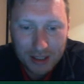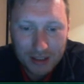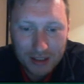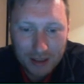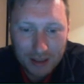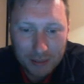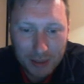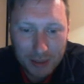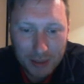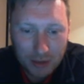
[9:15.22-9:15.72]

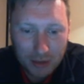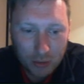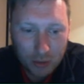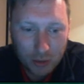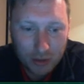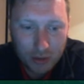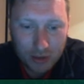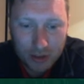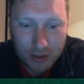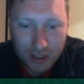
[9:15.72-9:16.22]
So they beat
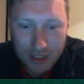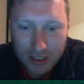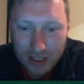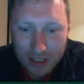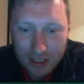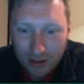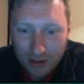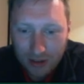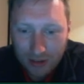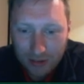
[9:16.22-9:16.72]
Swansea
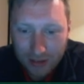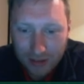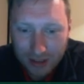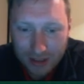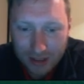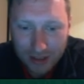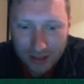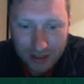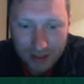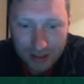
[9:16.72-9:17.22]
on
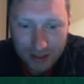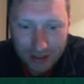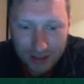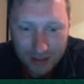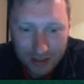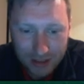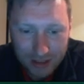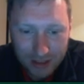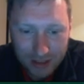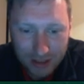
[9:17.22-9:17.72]

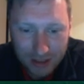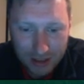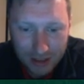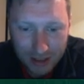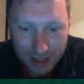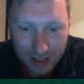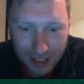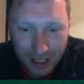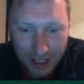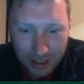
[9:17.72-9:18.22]

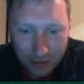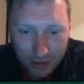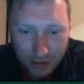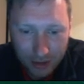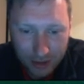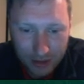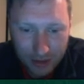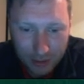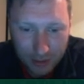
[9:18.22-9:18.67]
aggregate.